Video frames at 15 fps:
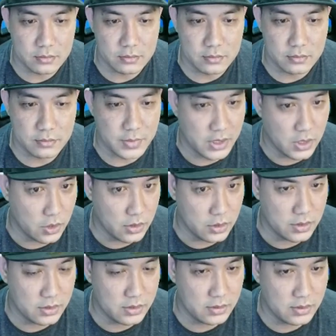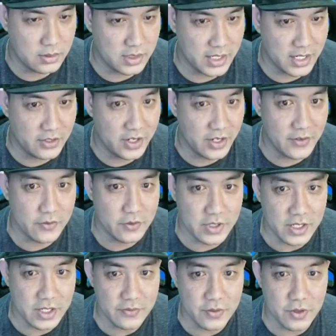Because... And you have to
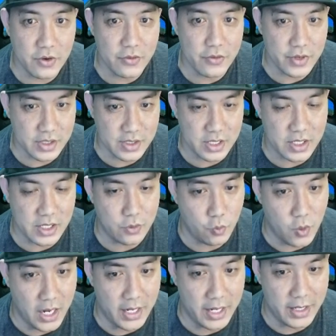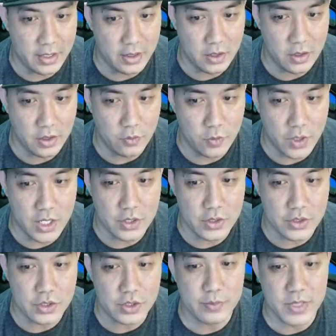give your reasoning why. Why you
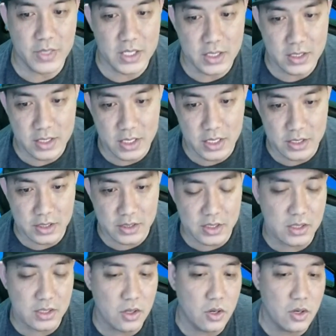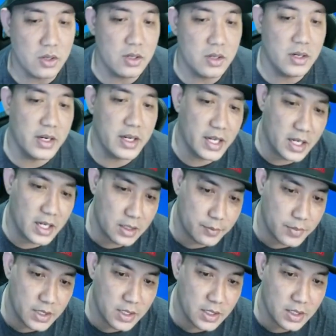choose magnetic attraction or
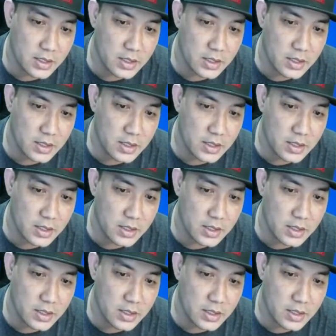handpicking?